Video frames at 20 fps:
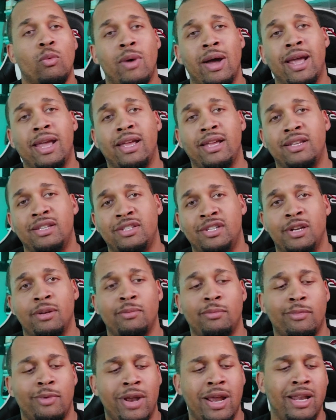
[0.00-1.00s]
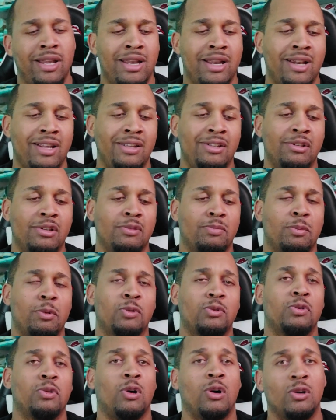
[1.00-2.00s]
white gym red. Now these are
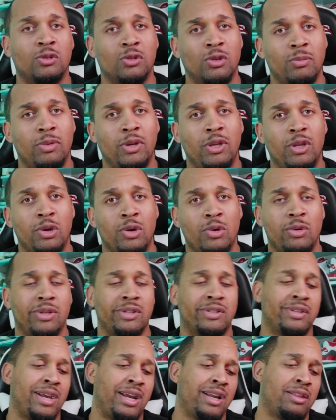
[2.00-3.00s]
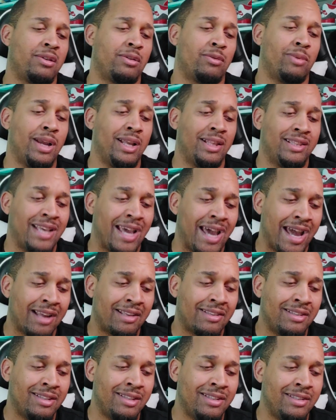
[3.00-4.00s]
supposed to also be known as like the red
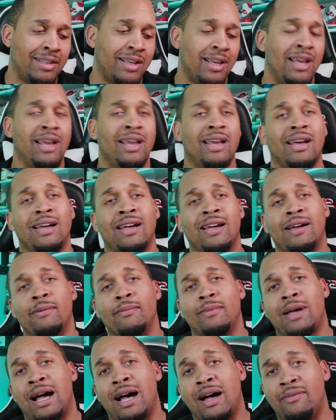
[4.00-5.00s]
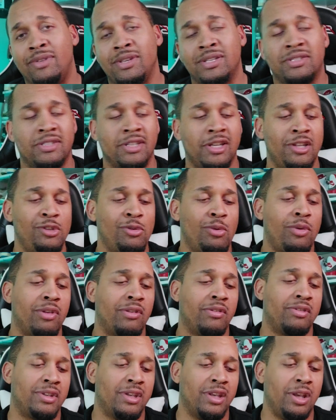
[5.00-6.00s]
taxis. Obviously you
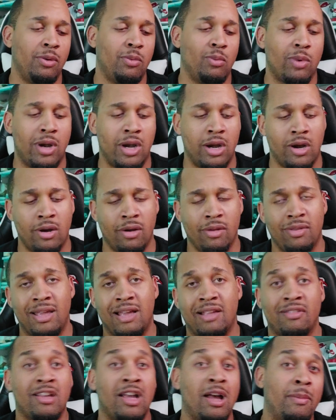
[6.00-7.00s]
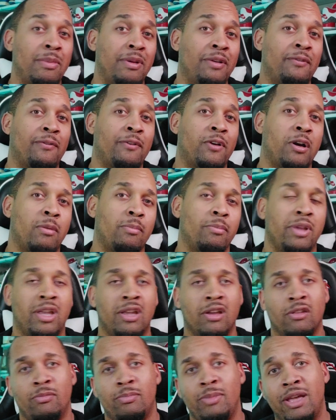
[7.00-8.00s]
can see where that's coming from
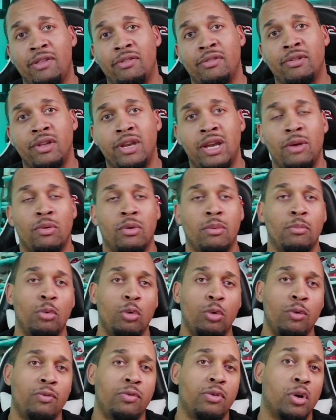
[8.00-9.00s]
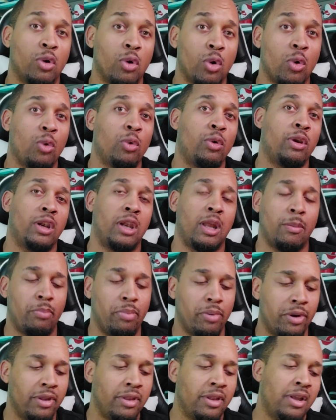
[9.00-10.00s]
because basically they removed the gold and they
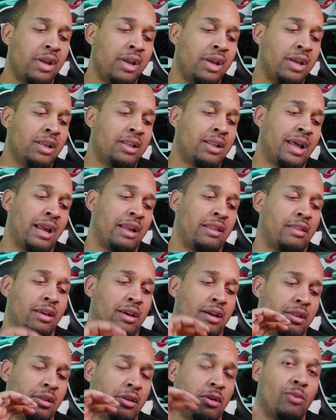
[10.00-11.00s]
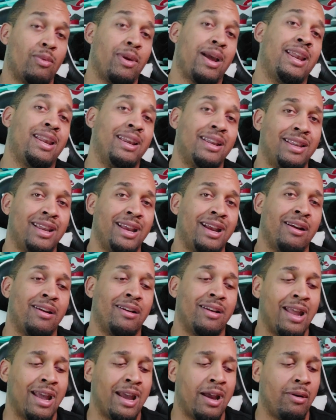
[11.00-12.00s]
put like the red in
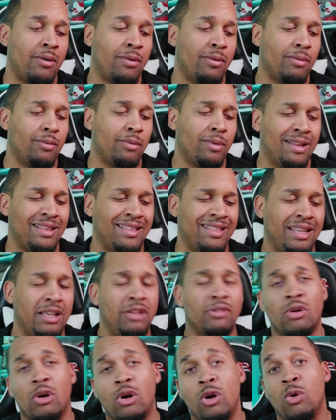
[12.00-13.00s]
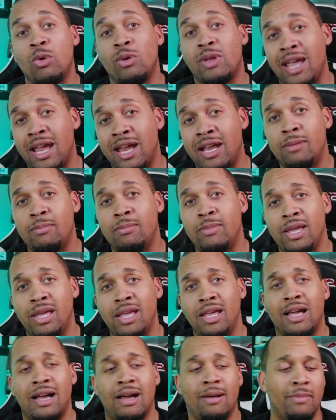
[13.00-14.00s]
there. Now these are okay to
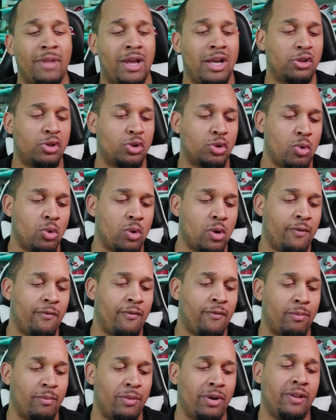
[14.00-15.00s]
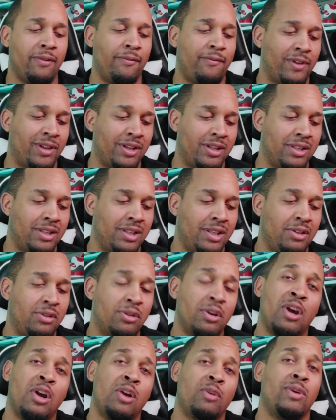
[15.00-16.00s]
me. I'm not sure if I'm really feeling
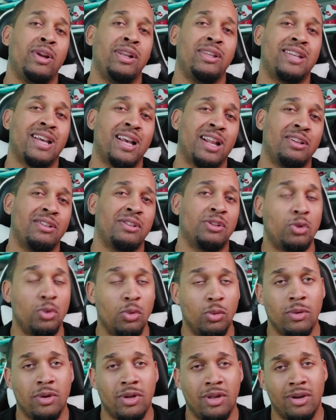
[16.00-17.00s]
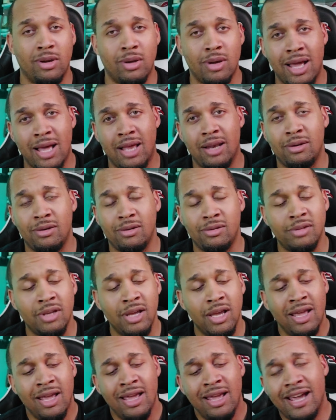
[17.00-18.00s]
these. Retail is $200.
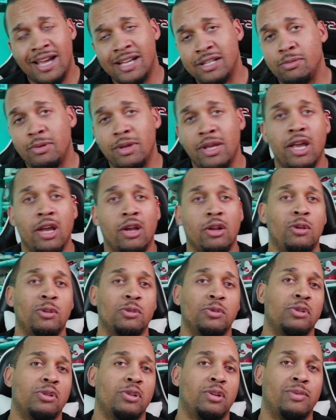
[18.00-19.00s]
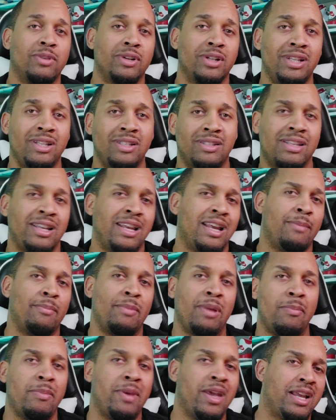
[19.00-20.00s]
As we get closer to release day, I
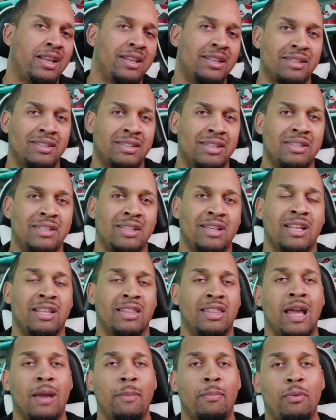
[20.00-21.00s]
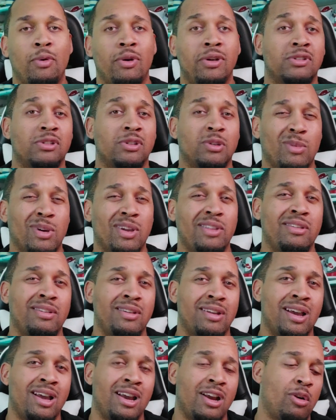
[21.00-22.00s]
may make a decision at that point as to whether or
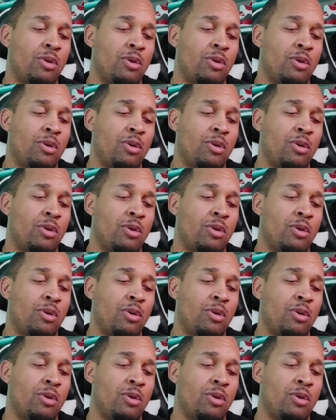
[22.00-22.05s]
not I